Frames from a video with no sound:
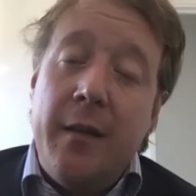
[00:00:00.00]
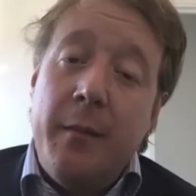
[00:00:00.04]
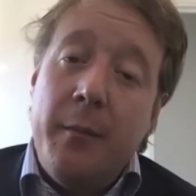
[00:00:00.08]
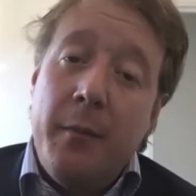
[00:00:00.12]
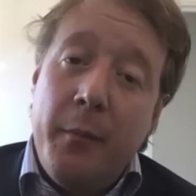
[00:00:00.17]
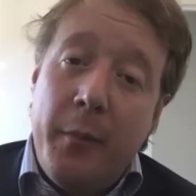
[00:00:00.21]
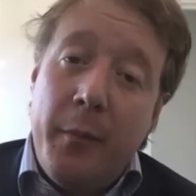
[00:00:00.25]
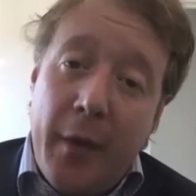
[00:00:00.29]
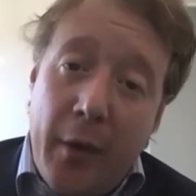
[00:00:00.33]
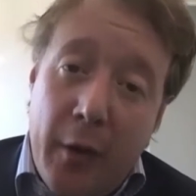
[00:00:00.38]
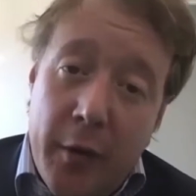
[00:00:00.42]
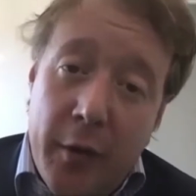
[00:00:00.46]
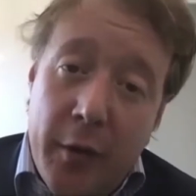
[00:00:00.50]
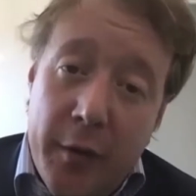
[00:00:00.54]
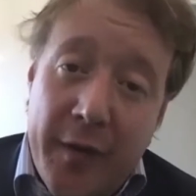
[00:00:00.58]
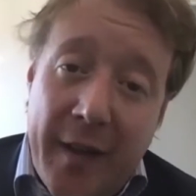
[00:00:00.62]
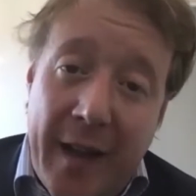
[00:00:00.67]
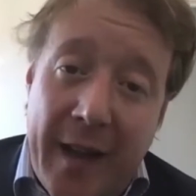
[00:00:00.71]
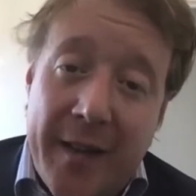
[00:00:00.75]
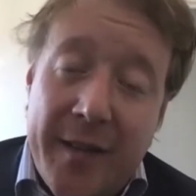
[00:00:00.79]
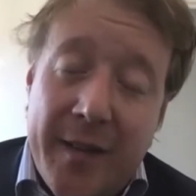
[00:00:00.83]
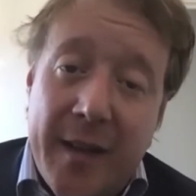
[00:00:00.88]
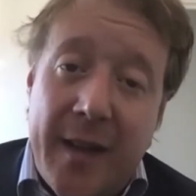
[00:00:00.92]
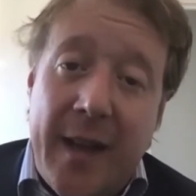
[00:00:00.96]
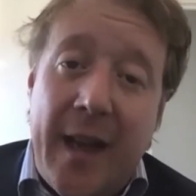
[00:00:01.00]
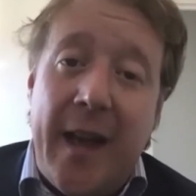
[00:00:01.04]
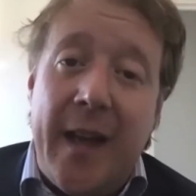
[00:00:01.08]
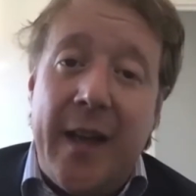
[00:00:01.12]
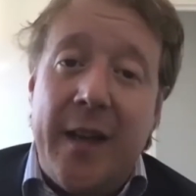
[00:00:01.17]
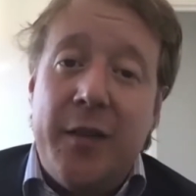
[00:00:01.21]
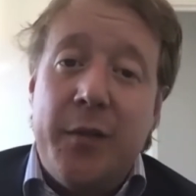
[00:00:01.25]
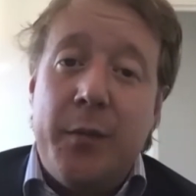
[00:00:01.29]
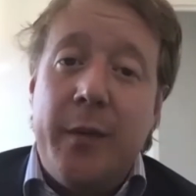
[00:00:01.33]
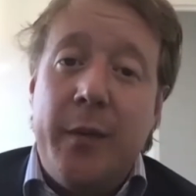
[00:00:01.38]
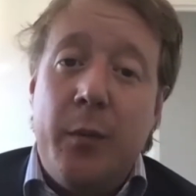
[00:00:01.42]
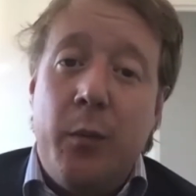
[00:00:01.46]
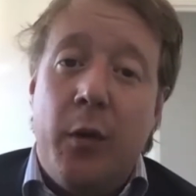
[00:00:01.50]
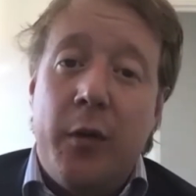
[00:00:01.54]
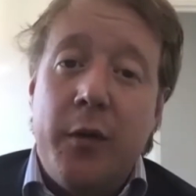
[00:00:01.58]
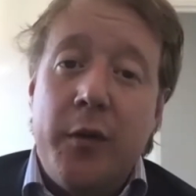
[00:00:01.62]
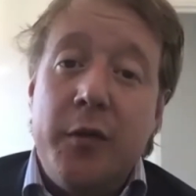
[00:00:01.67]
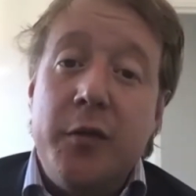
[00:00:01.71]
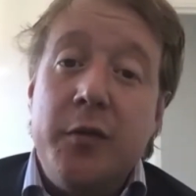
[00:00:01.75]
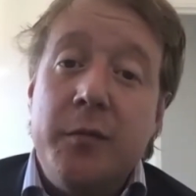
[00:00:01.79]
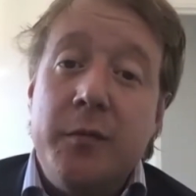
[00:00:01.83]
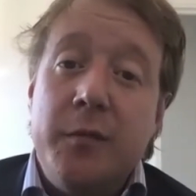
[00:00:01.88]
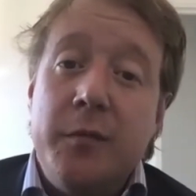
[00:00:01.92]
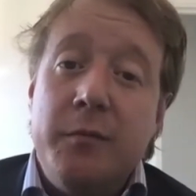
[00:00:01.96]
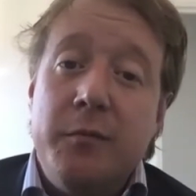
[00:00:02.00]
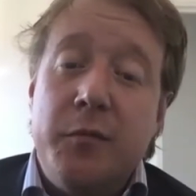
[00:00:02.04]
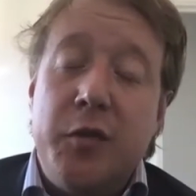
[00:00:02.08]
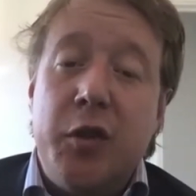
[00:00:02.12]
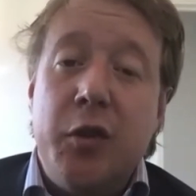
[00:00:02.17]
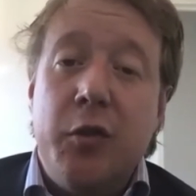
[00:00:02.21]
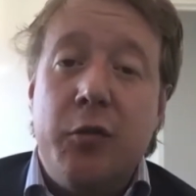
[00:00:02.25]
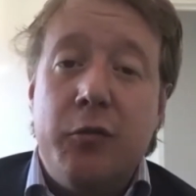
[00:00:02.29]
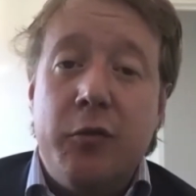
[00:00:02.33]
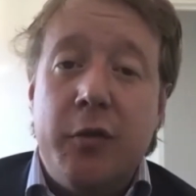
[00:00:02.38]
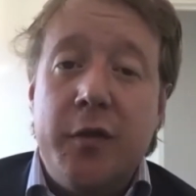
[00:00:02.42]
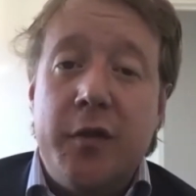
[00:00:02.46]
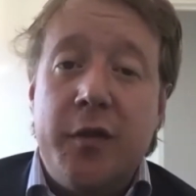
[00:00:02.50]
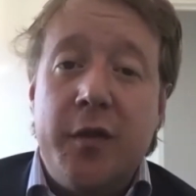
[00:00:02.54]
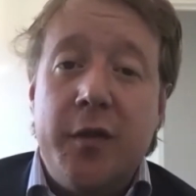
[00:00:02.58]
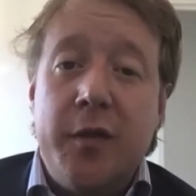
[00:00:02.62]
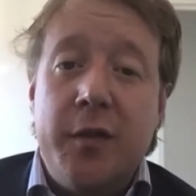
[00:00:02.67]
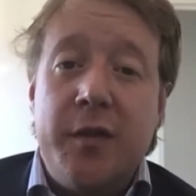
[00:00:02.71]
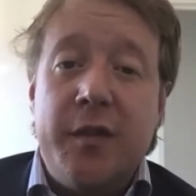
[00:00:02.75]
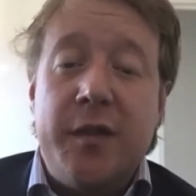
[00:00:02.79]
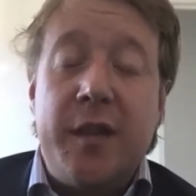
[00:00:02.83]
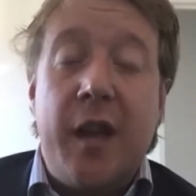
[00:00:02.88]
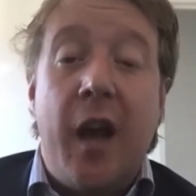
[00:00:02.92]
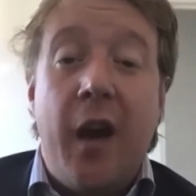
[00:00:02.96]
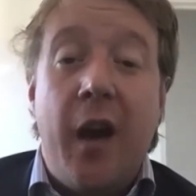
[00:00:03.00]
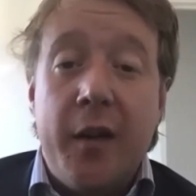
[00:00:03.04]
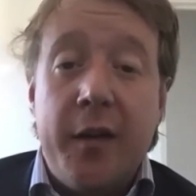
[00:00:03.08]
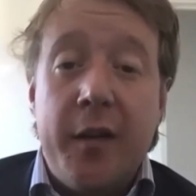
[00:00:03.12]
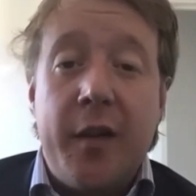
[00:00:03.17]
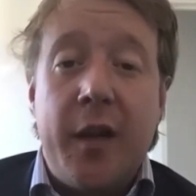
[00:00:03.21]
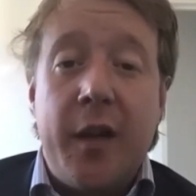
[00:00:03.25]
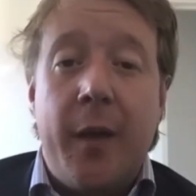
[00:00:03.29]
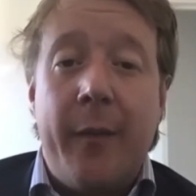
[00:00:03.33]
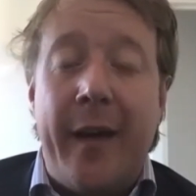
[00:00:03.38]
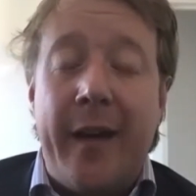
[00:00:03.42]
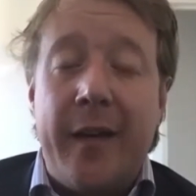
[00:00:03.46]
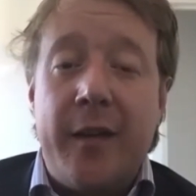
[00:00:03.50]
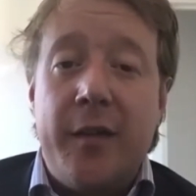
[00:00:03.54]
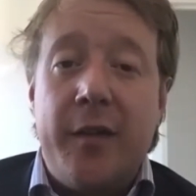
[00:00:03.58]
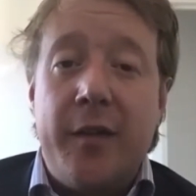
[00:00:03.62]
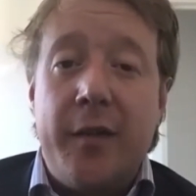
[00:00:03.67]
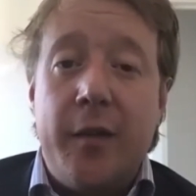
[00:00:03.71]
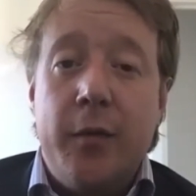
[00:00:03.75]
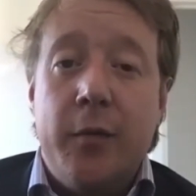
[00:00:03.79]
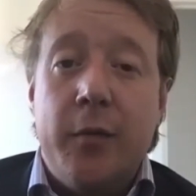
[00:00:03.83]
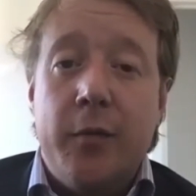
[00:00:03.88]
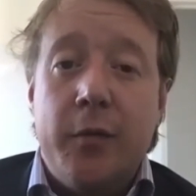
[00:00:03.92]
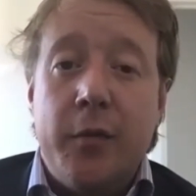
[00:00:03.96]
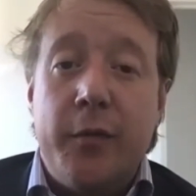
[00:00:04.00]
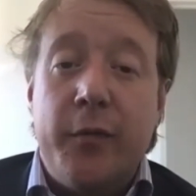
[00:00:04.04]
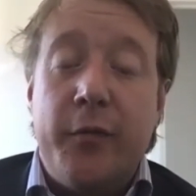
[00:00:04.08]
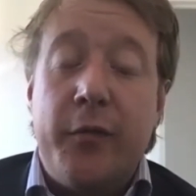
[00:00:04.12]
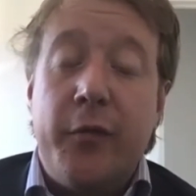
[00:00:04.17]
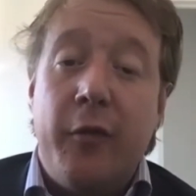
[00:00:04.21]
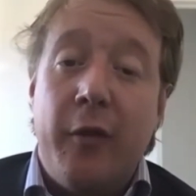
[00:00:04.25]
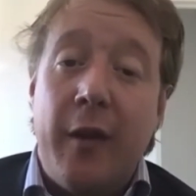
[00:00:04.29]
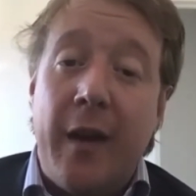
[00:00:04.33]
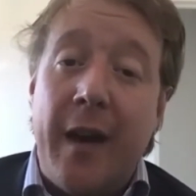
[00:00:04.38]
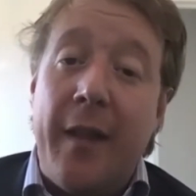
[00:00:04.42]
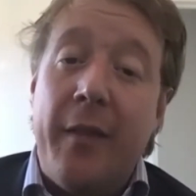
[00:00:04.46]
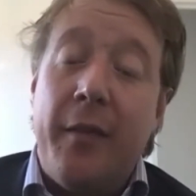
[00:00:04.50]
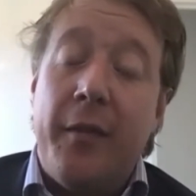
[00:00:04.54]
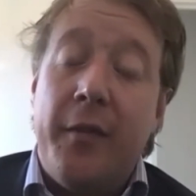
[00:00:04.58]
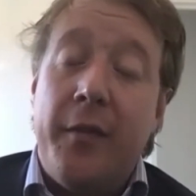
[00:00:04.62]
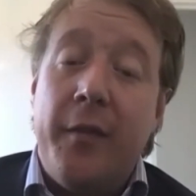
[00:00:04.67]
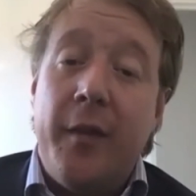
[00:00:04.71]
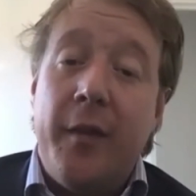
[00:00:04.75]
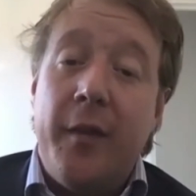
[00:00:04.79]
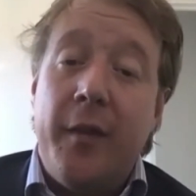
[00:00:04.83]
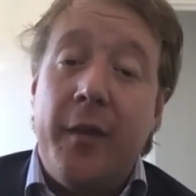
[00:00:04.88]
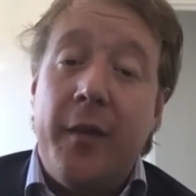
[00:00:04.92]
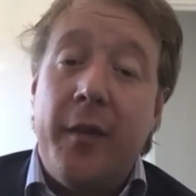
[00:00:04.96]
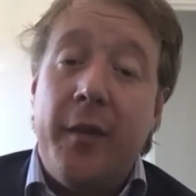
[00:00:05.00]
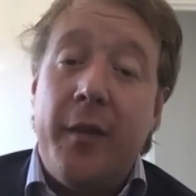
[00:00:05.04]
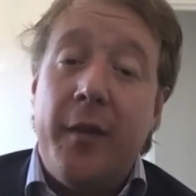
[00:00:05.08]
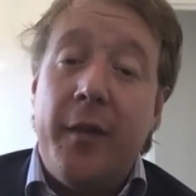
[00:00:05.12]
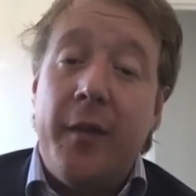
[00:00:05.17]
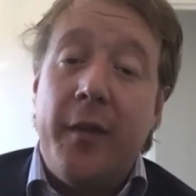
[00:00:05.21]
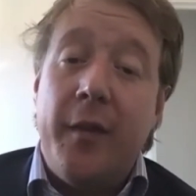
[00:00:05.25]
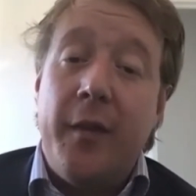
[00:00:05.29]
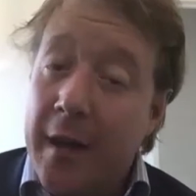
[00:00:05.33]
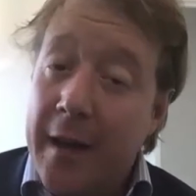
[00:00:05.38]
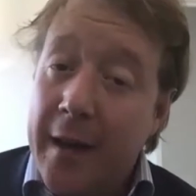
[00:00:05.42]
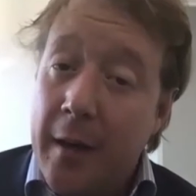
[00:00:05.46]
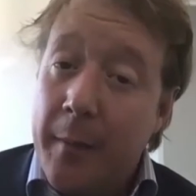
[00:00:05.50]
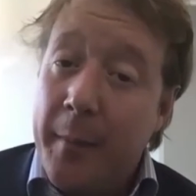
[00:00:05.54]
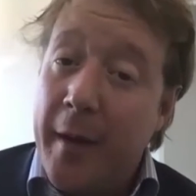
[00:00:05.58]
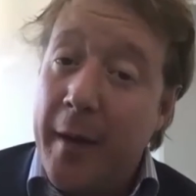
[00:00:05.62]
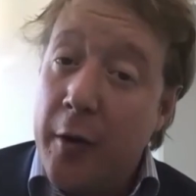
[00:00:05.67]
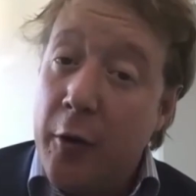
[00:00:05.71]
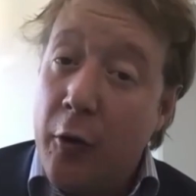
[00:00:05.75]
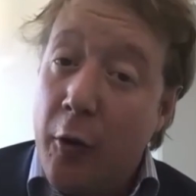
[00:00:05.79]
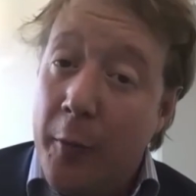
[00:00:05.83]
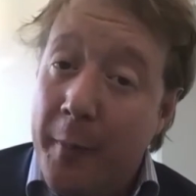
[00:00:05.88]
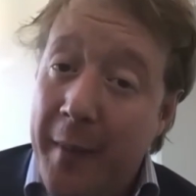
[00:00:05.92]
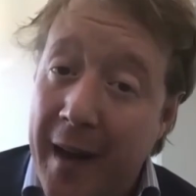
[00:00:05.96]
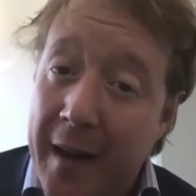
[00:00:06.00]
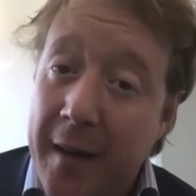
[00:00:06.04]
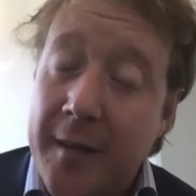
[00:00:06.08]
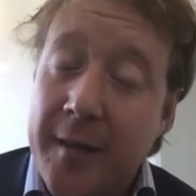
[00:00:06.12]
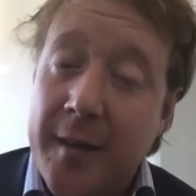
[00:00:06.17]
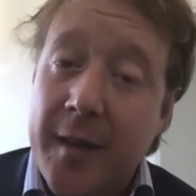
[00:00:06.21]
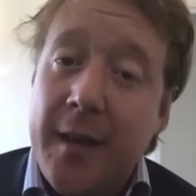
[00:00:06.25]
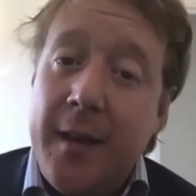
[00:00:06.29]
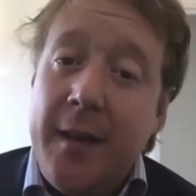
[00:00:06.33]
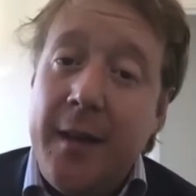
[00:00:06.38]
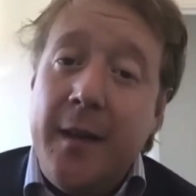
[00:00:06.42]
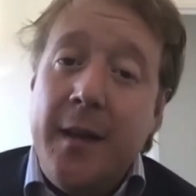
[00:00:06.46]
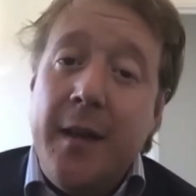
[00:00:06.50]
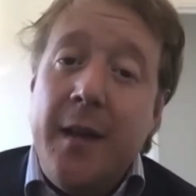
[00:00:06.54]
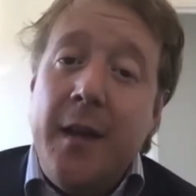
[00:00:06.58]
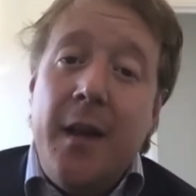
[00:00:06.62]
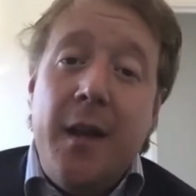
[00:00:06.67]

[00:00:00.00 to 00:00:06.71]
because that's the case, we want children to start to go back to schools for a little bit of normality.